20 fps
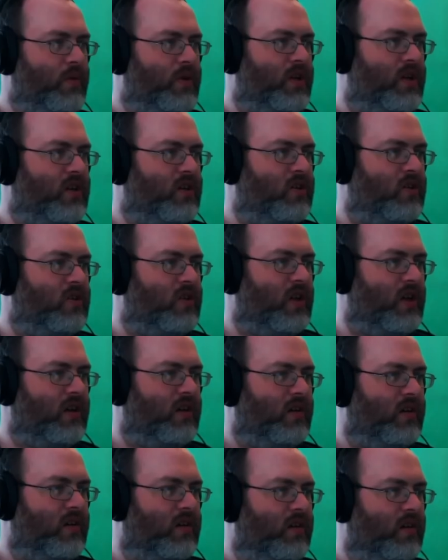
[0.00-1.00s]
wanted to do
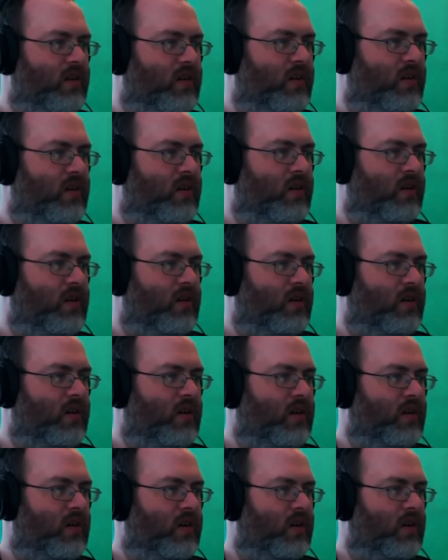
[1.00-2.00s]
that.
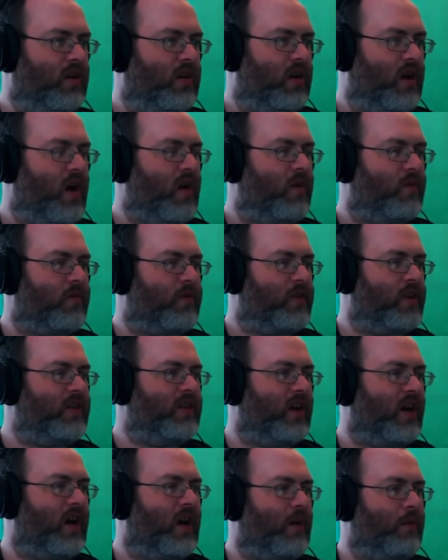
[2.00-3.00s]
Oh, I've
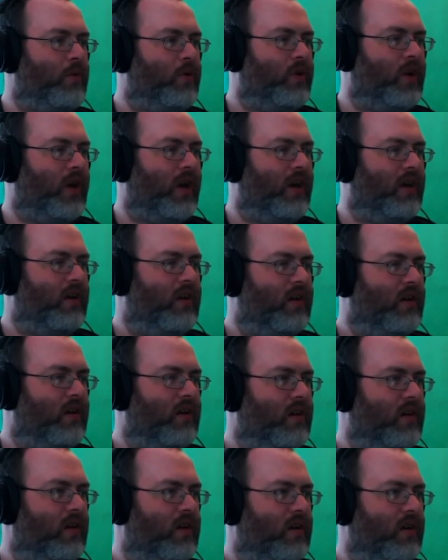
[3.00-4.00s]
cleaned it up. Okay.
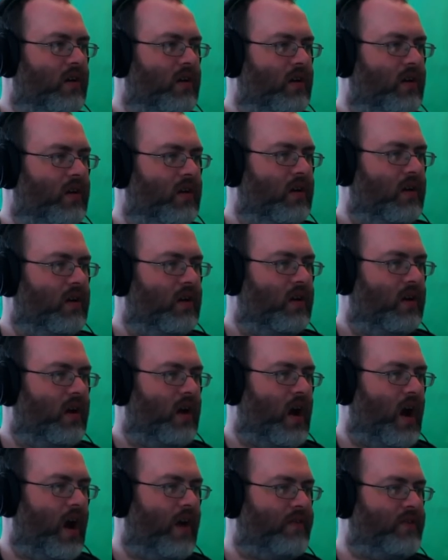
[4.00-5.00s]

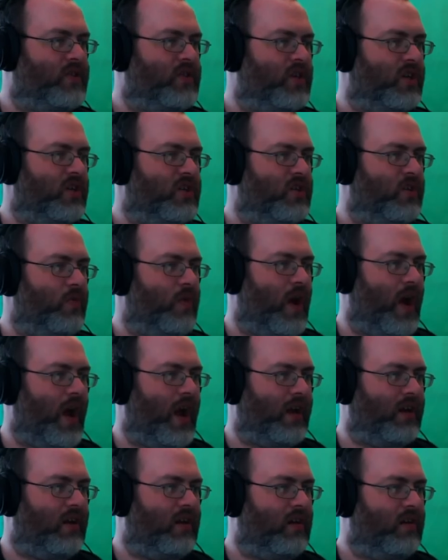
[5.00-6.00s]
I have a dirty
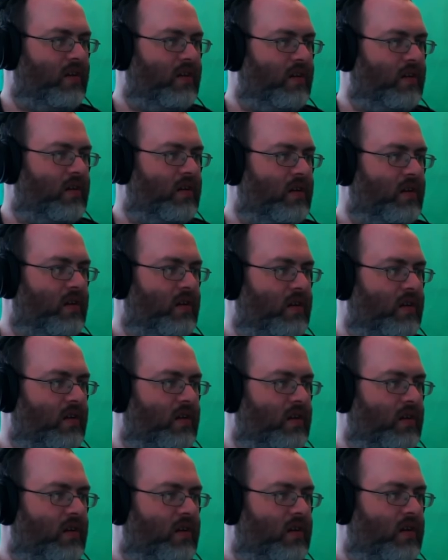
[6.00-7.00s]
rag.
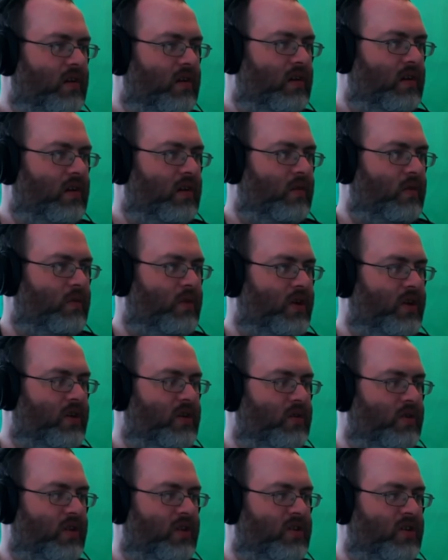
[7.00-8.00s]
What if I can
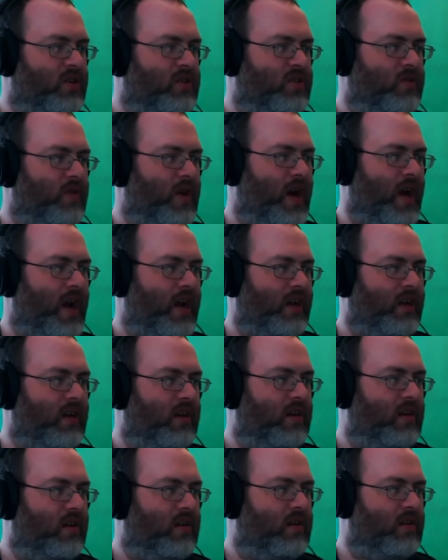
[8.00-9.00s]
do with a dirty rag?
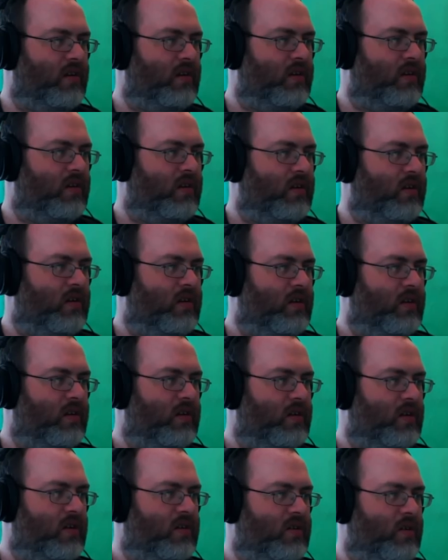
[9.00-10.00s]

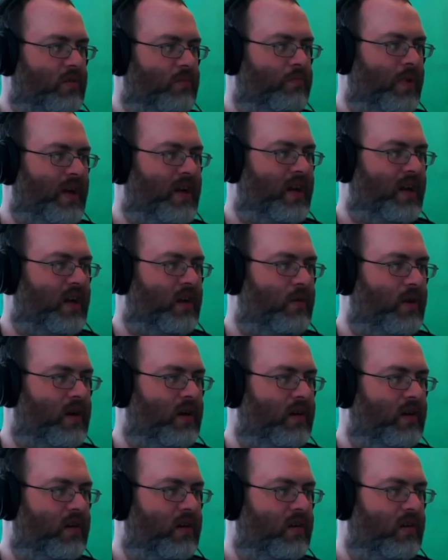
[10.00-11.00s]
Is there a bin
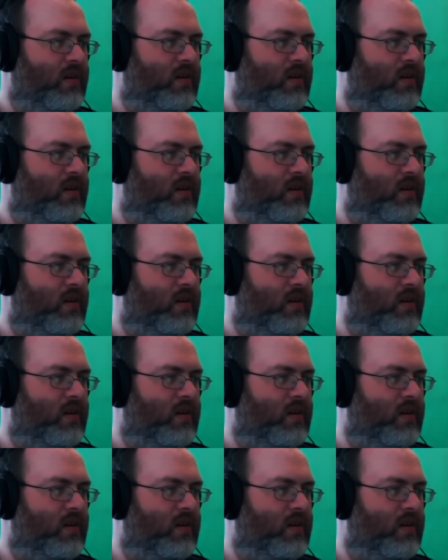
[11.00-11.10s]
anywhere?